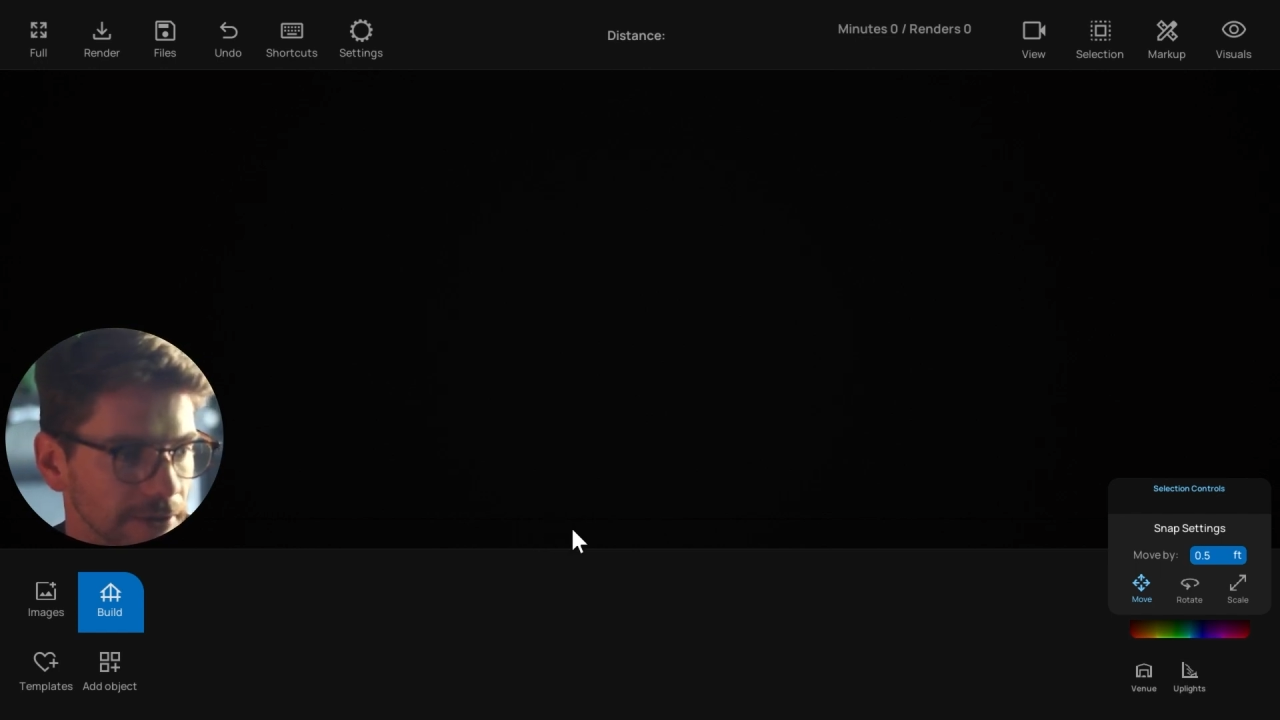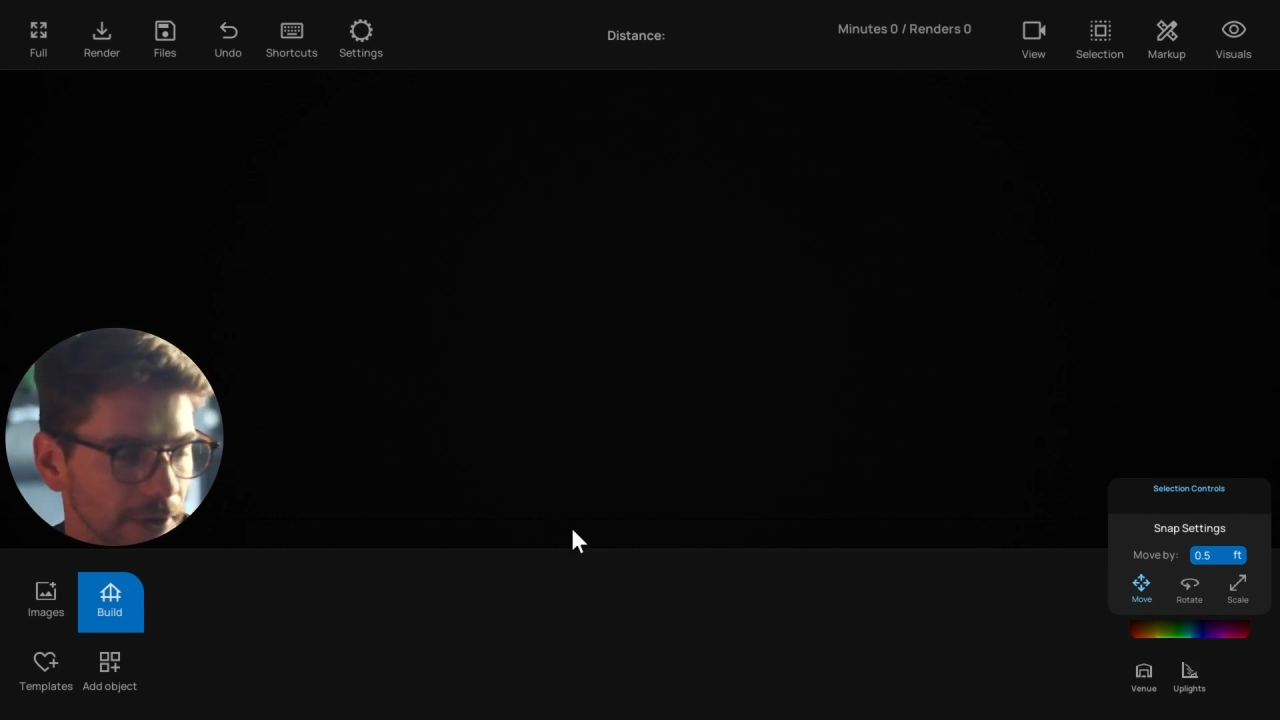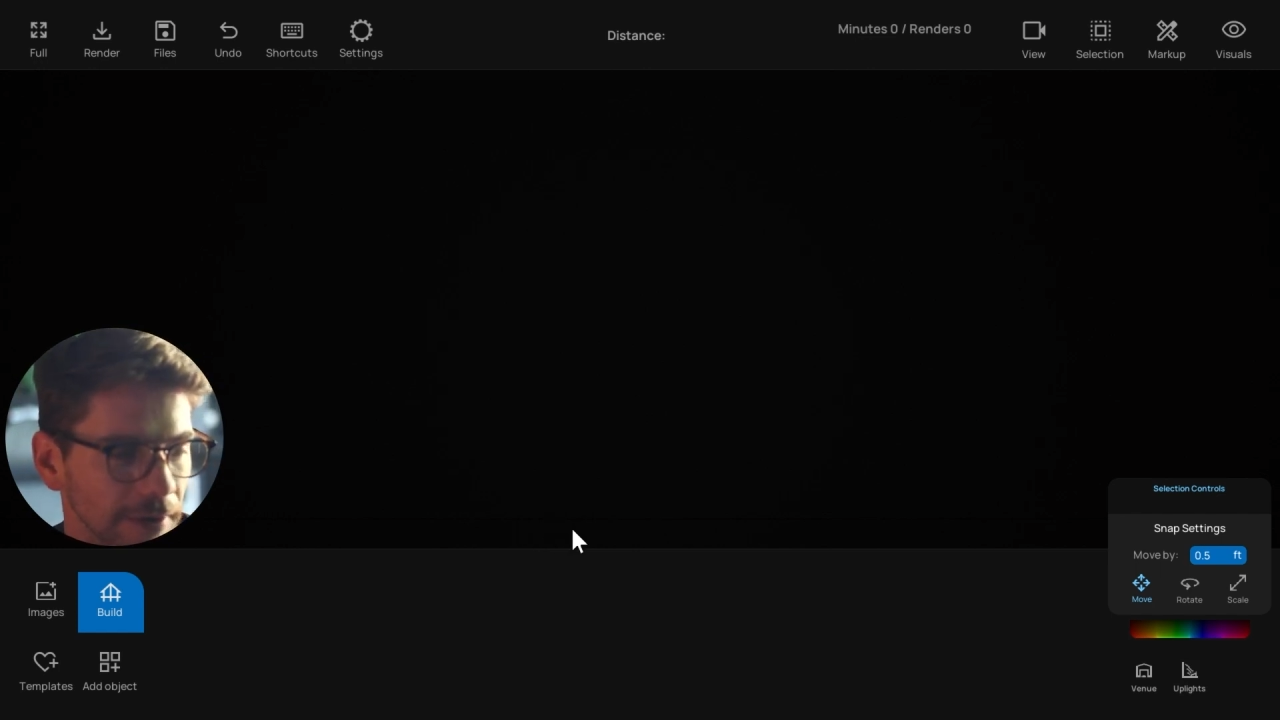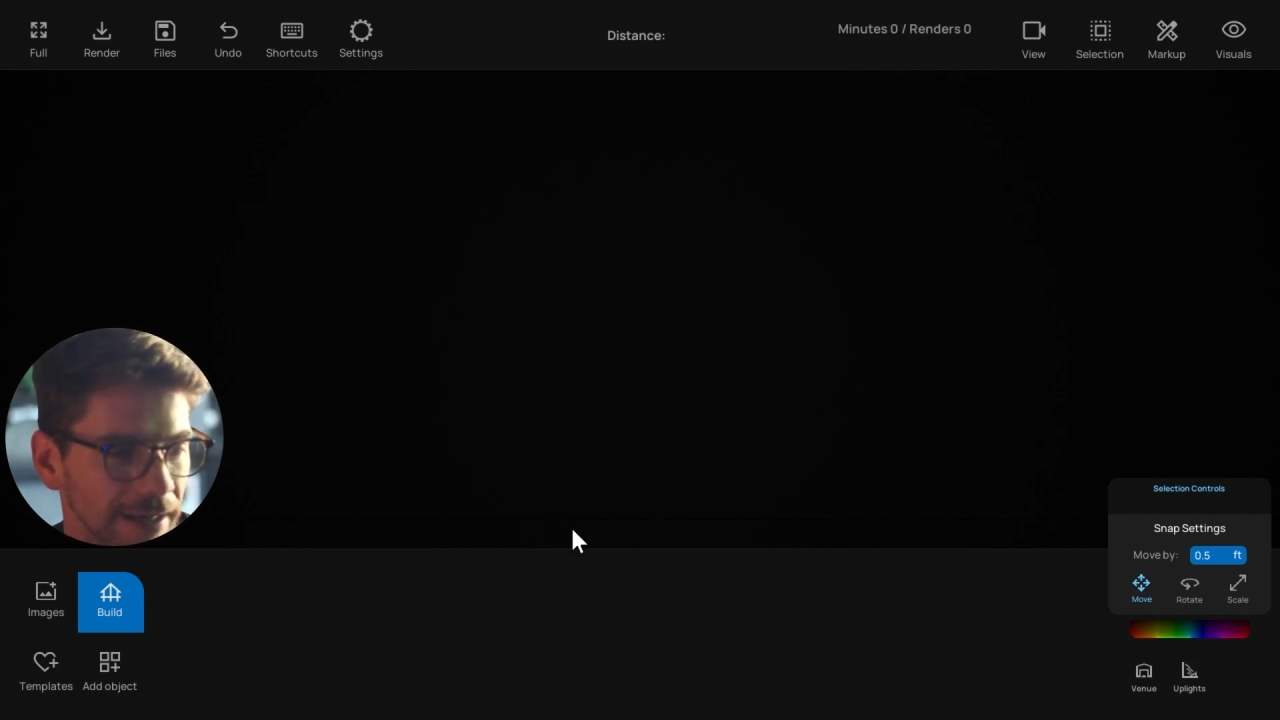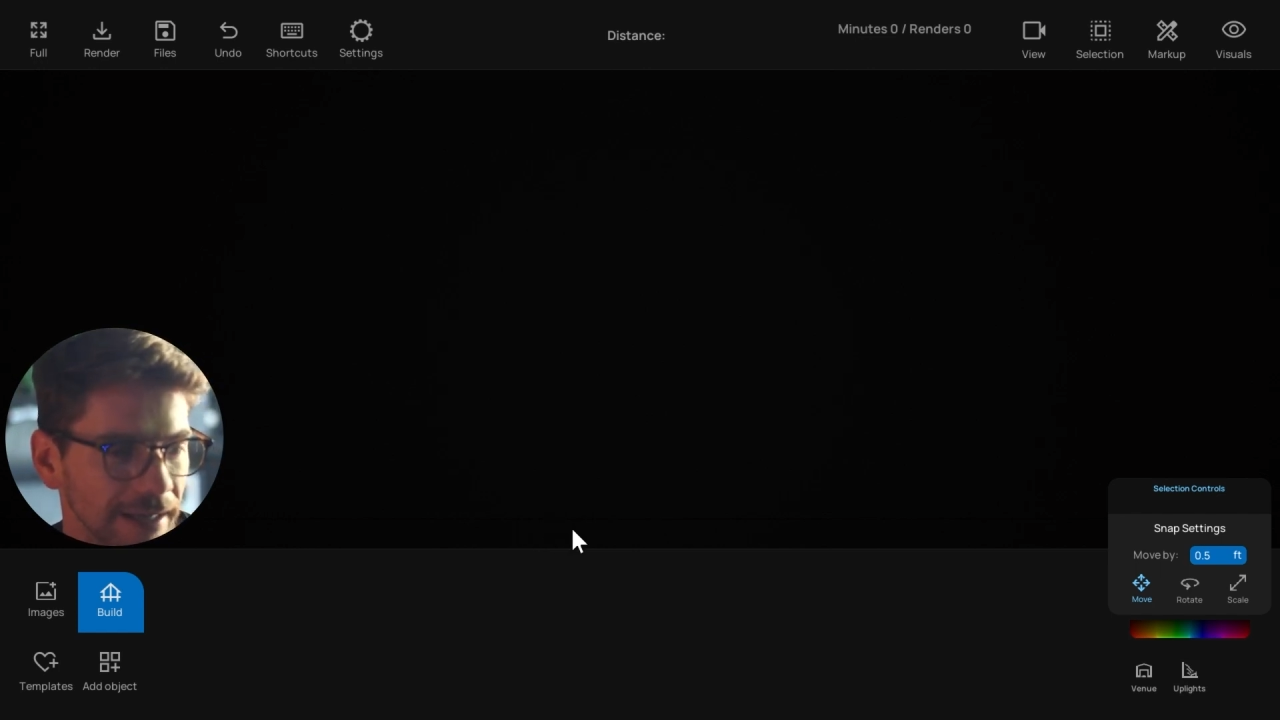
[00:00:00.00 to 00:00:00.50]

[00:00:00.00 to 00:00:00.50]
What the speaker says: So